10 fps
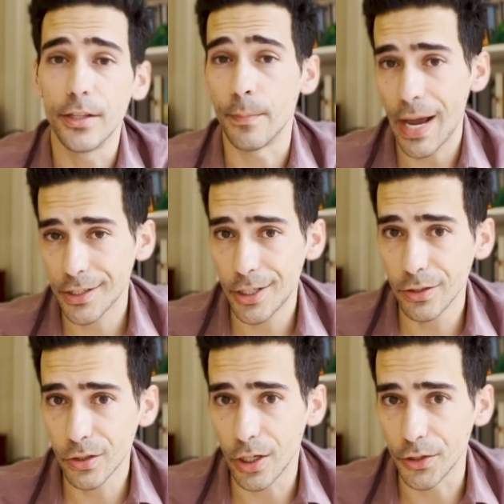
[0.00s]
The
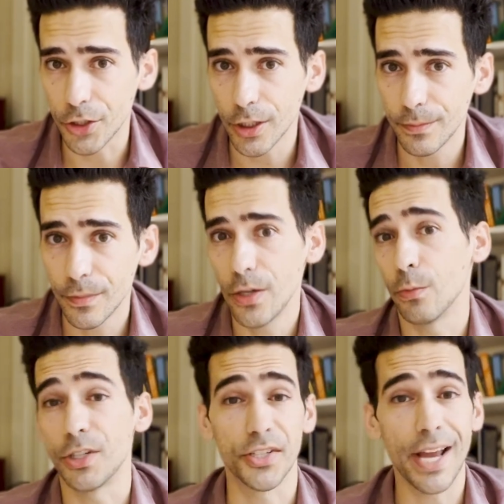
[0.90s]
bacterial culture,
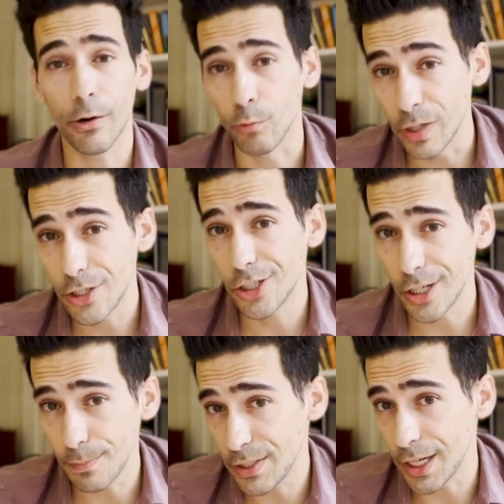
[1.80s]
which is now rich
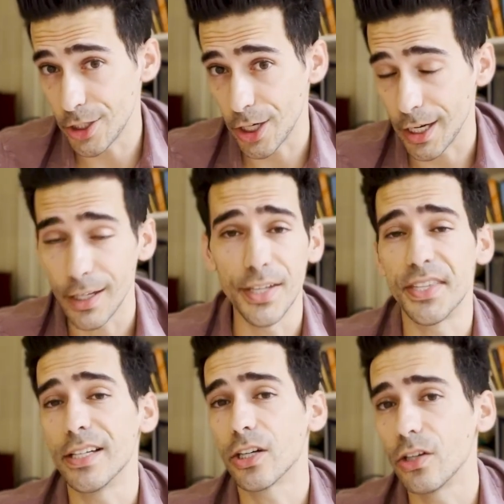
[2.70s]
in PHA, is
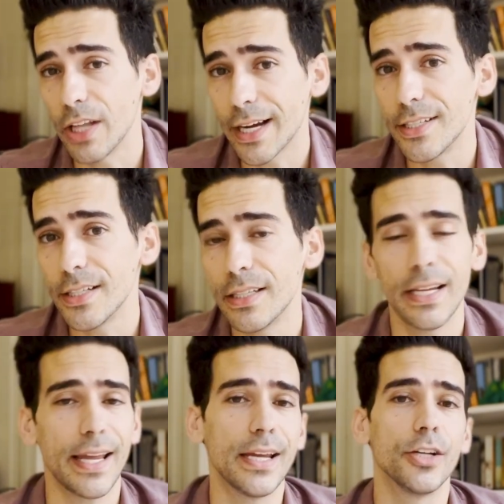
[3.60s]
then collected
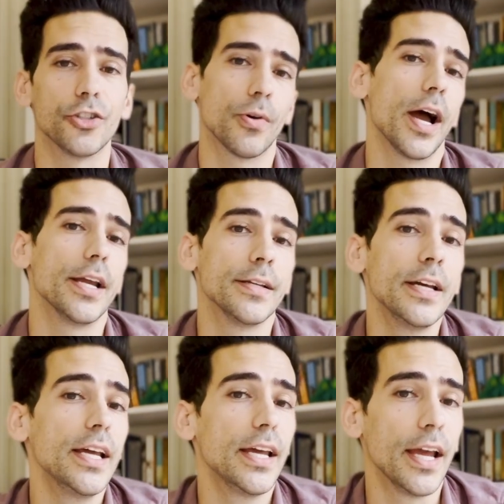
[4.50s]
and dried.
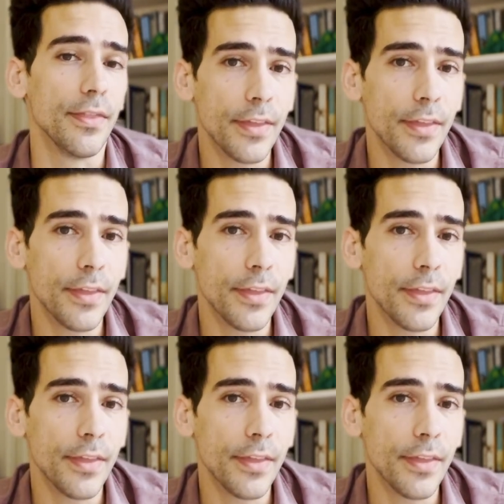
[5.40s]
And